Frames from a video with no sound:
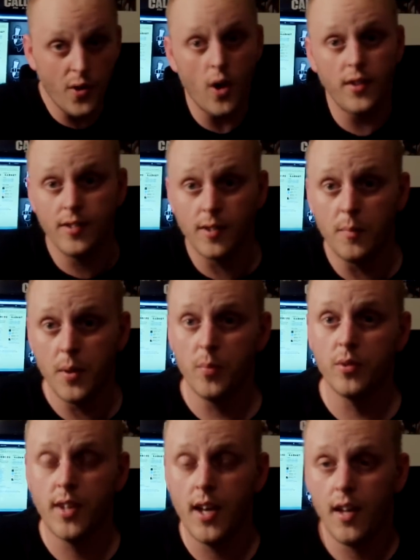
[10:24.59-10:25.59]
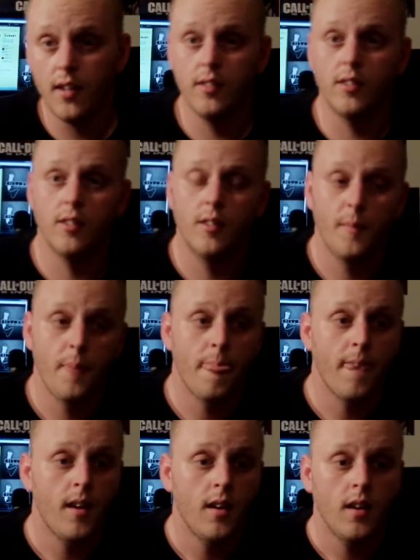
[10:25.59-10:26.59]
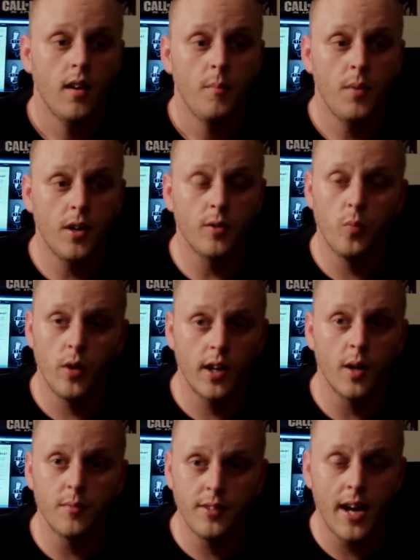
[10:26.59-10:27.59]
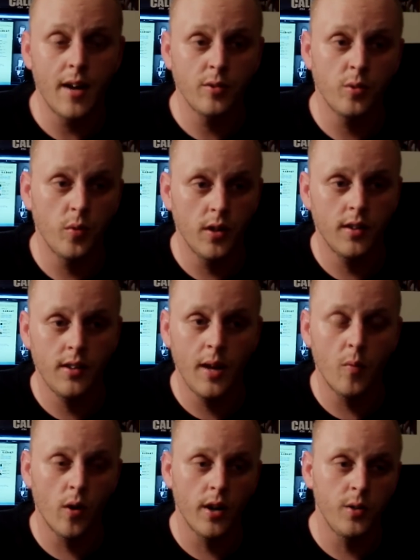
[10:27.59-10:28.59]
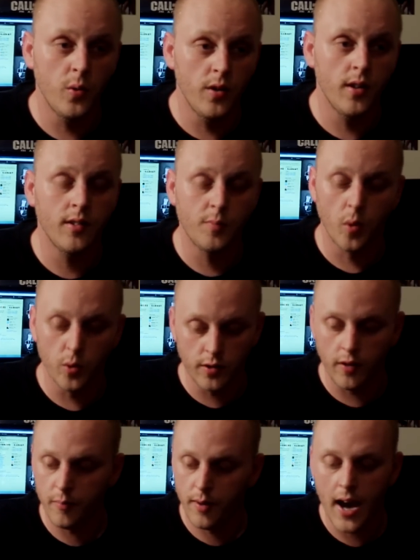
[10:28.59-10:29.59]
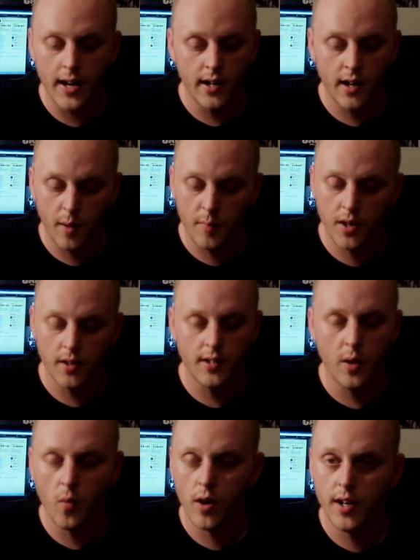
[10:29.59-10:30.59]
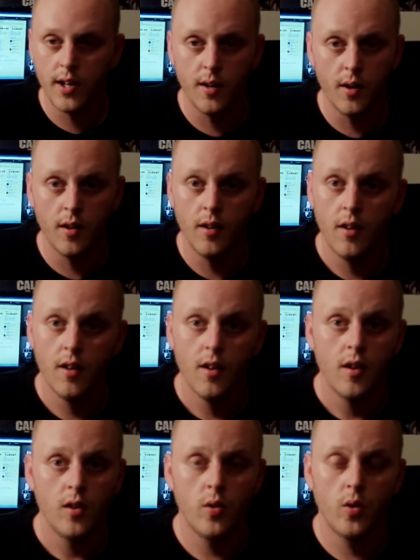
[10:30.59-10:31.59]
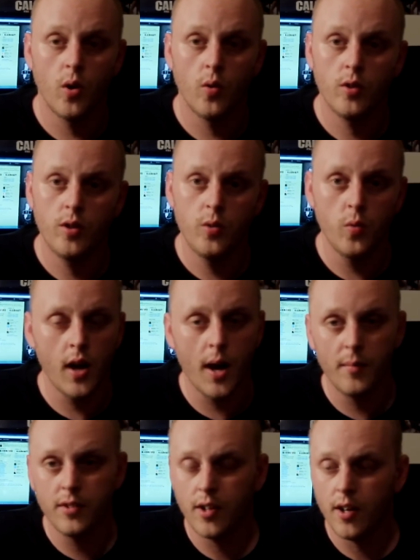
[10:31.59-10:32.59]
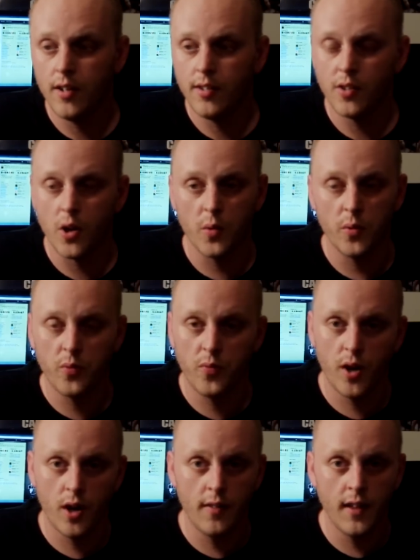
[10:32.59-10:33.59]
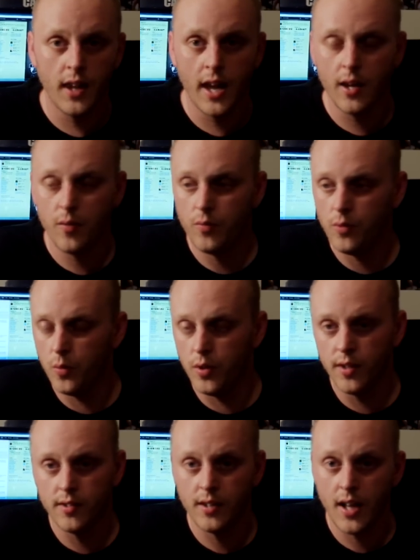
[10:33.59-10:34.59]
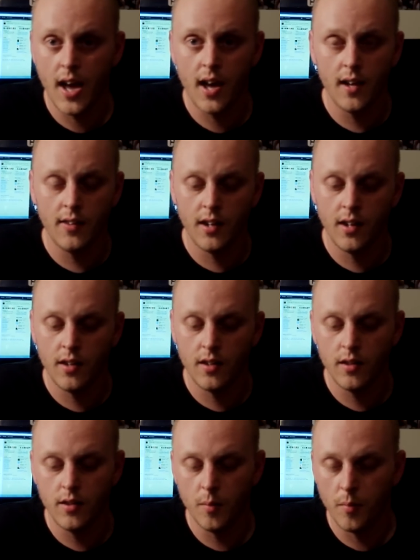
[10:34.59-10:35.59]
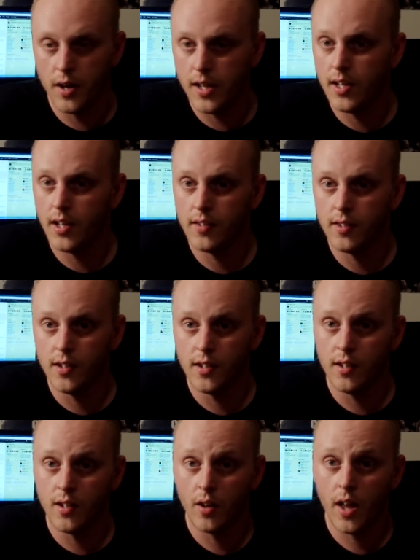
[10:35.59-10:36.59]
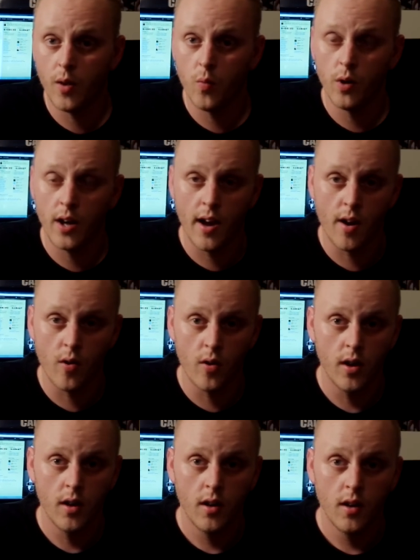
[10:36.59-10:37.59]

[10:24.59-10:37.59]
a thought in some people's heads. Because when it comes down to it, they want to do this. Most of them got in there because they wanted to, you know, do commentaries. They thought it was fun. They like doing this and that. And then the money kicks in, and they're like, well, now